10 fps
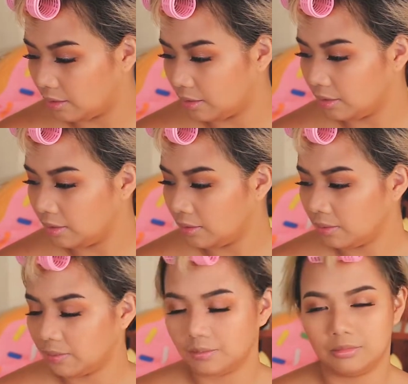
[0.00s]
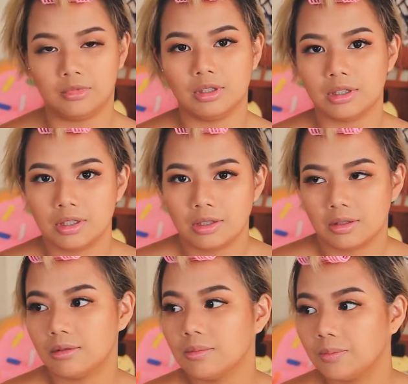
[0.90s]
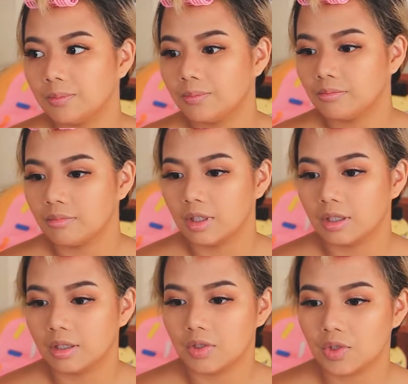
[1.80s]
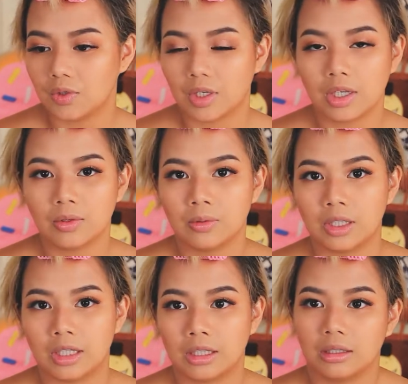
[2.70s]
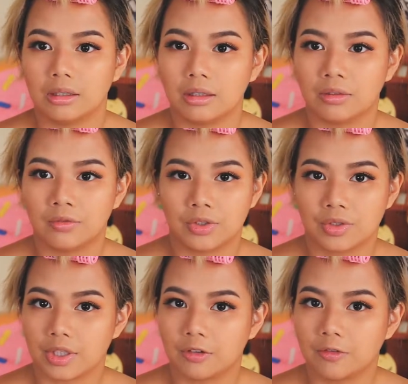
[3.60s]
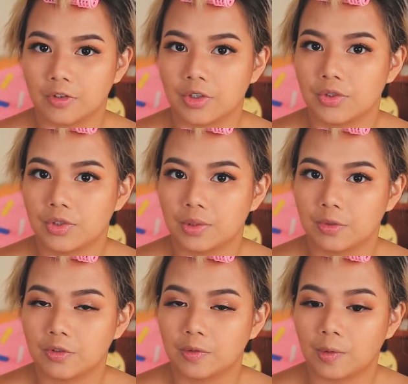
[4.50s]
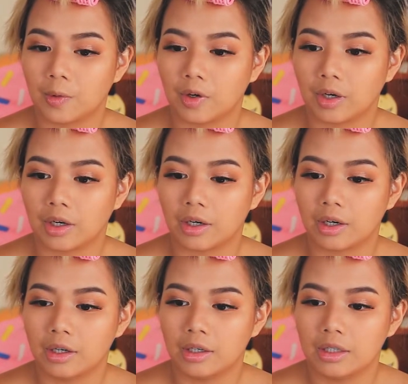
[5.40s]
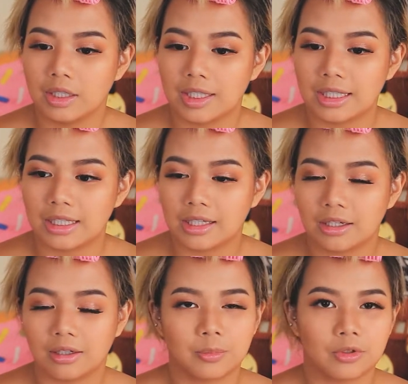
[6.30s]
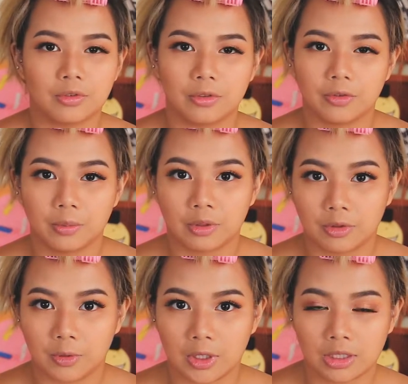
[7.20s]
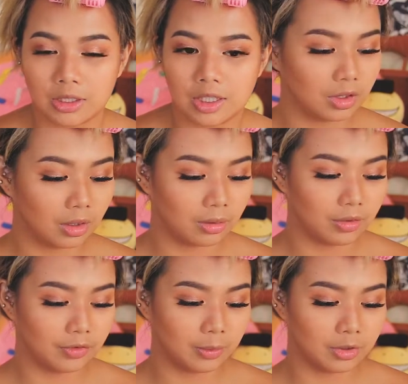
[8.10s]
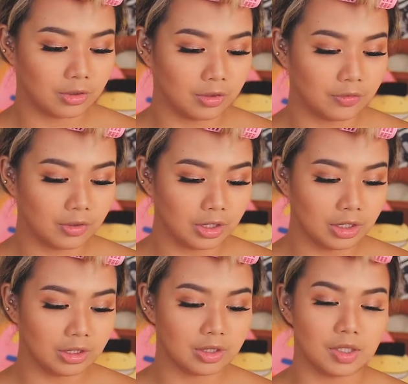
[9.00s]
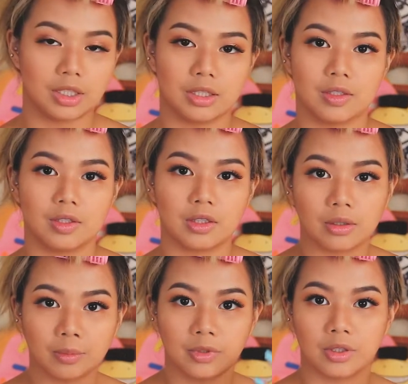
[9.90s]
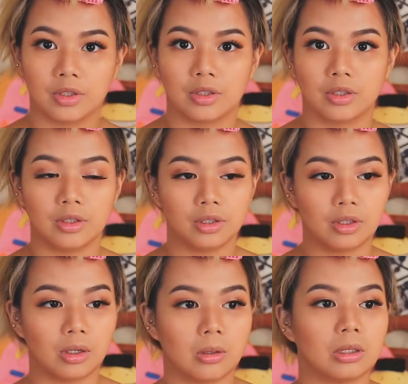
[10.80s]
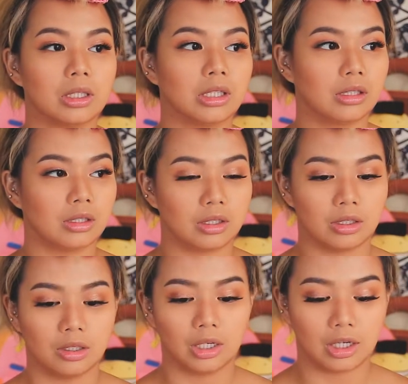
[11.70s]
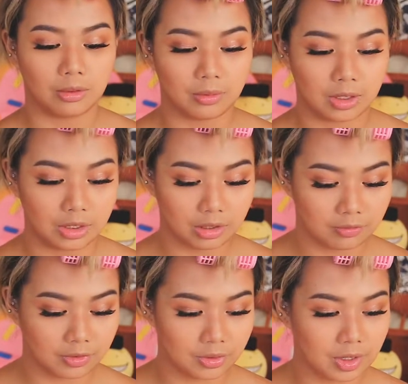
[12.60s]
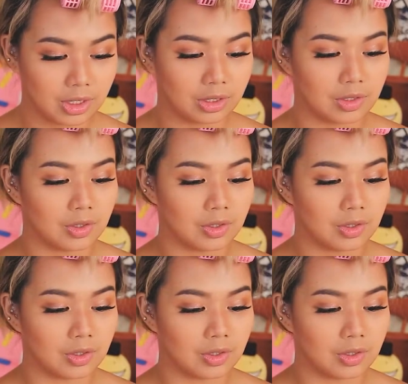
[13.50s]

you know, just try to like love yourself first before seeking approval from everyone else. Oh, if I'm going for like this summer golden look, I really love using this